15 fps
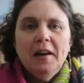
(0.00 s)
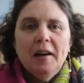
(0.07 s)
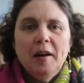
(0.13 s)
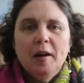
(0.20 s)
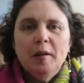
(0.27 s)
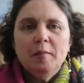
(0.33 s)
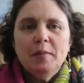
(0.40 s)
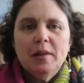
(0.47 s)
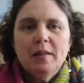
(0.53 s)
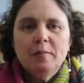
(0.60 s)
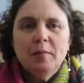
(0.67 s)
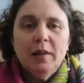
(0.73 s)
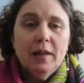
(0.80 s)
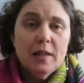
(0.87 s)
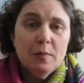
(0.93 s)

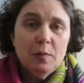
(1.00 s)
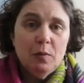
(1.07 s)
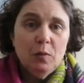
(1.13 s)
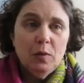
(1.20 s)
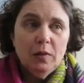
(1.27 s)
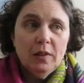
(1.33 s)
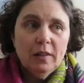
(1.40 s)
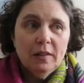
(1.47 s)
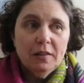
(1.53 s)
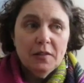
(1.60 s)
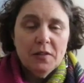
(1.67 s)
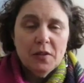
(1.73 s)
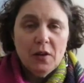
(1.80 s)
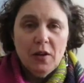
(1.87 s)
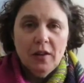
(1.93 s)
My husband wrote the little
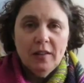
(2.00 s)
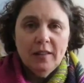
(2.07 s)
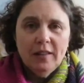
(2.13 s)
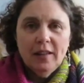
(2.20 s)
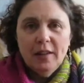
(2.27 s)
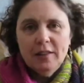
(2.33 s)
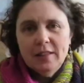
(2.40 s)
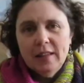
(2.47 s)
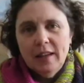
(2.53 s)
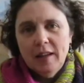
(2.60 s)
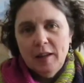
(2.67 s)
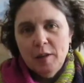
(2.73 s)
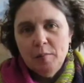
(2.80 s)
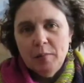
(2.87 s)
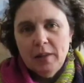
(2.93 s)
song and I
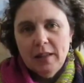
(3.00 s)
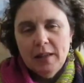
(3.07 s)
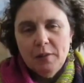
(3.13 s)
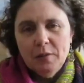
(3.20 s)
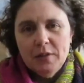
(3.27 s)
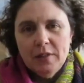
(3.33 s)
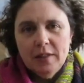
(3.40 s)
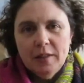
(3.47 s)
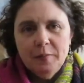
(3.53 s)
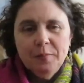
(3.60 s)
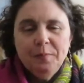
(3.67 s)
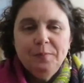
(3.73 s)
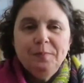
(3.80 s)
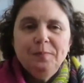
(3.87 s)
sang it, but that was it.